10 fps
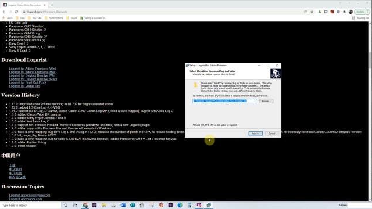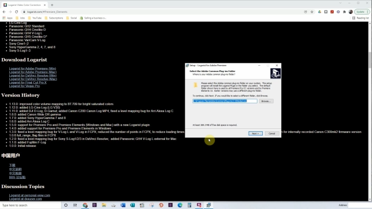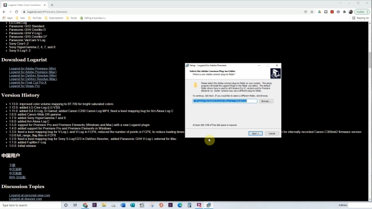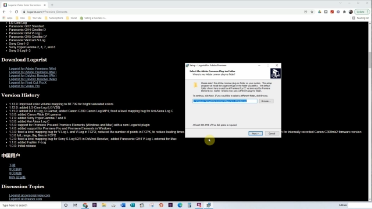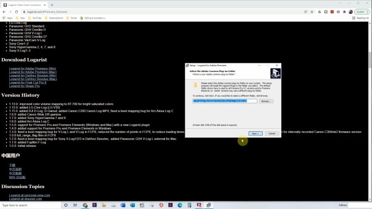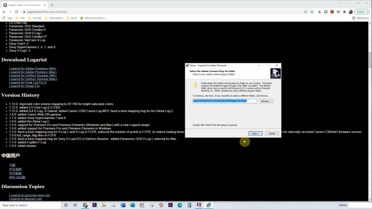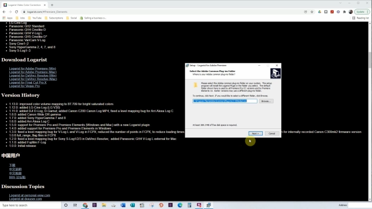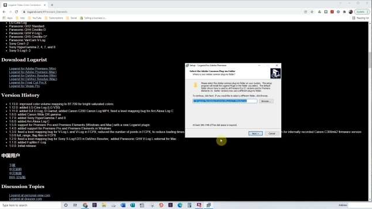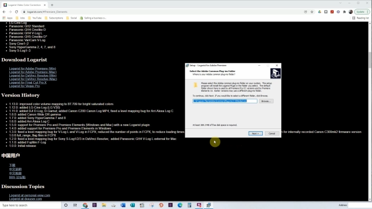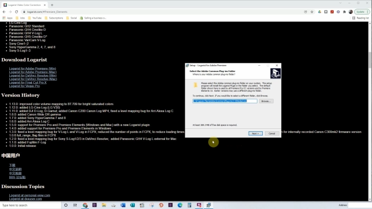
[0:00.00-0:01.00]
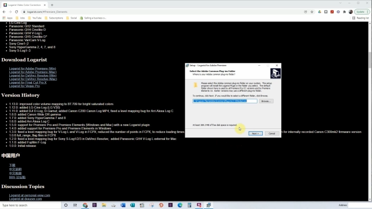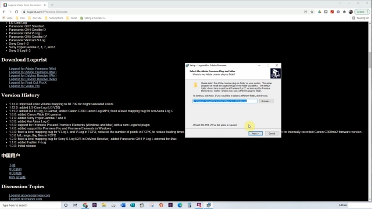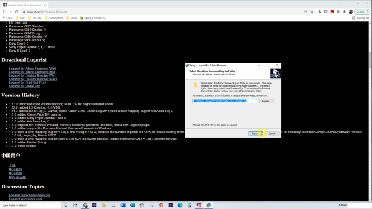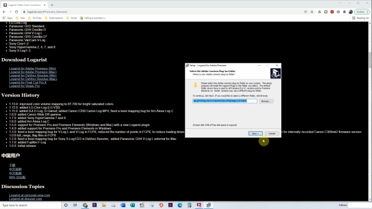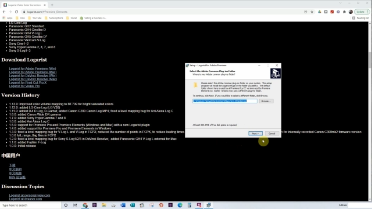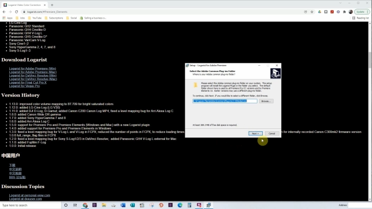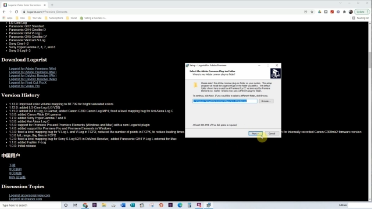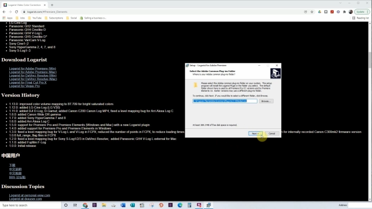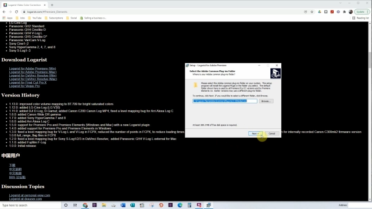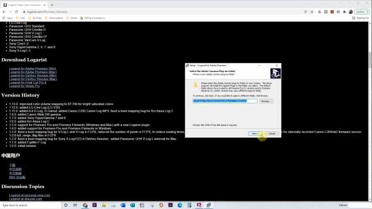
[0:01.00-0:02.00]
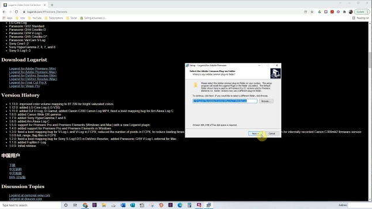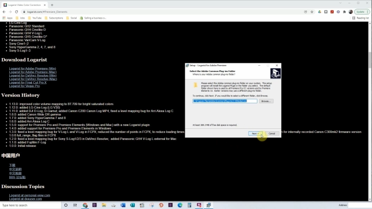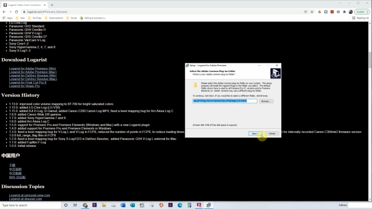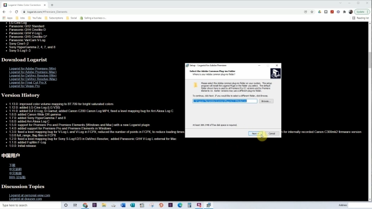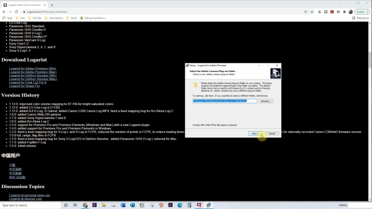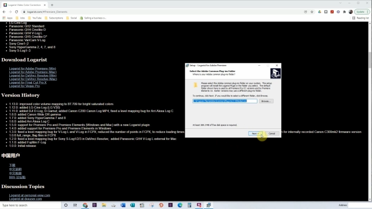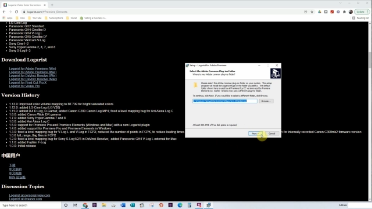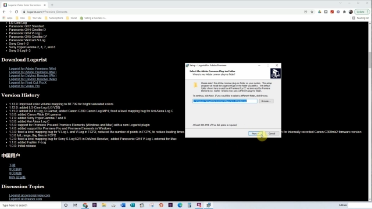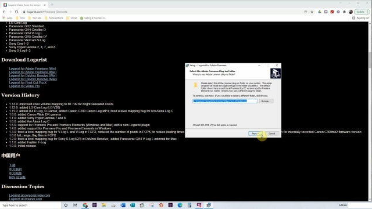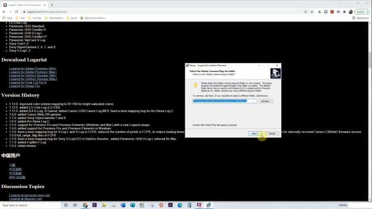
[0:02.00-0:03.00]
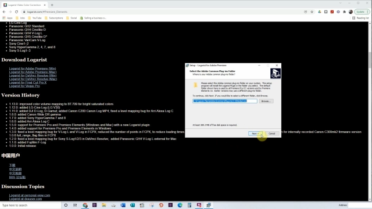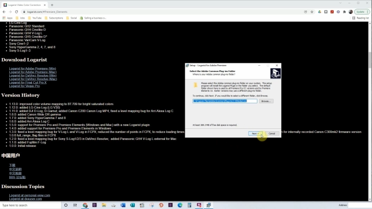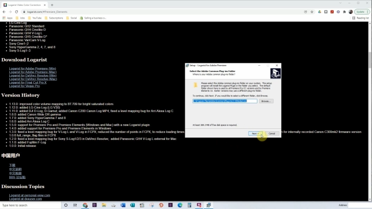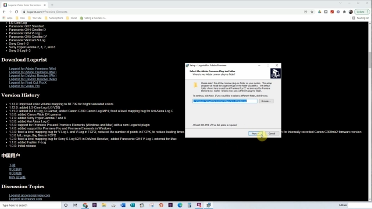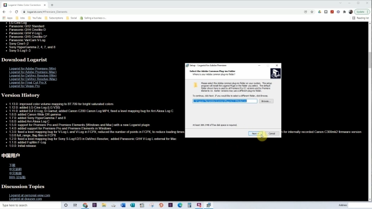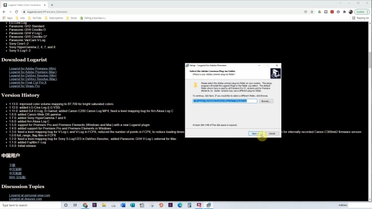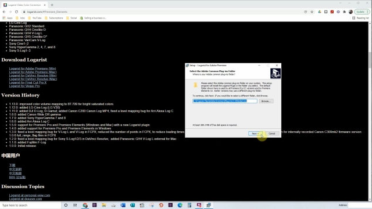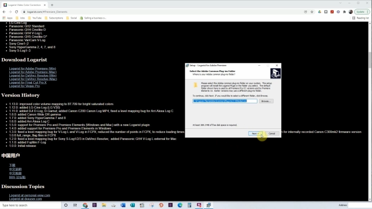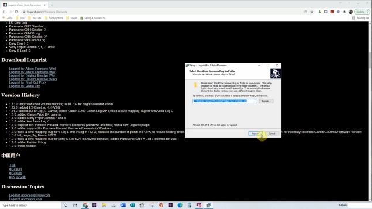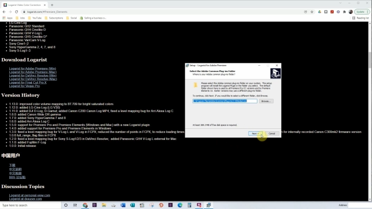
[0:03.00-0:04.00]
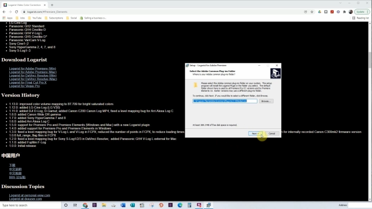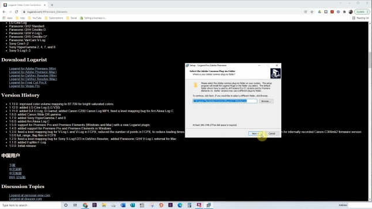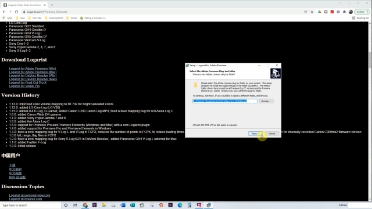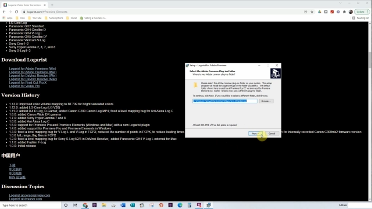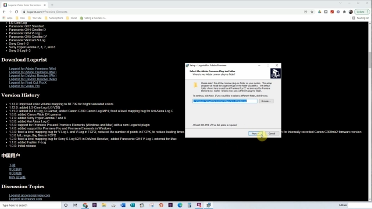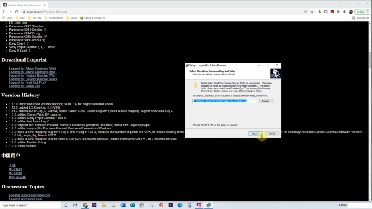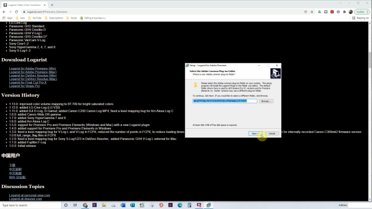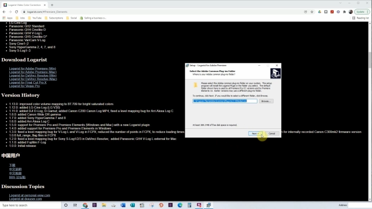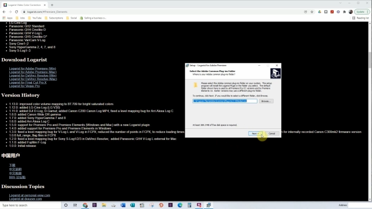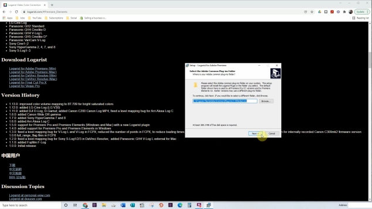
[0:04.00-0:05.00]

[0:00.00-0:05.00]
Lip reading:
No face is visible, so there are no lips to read.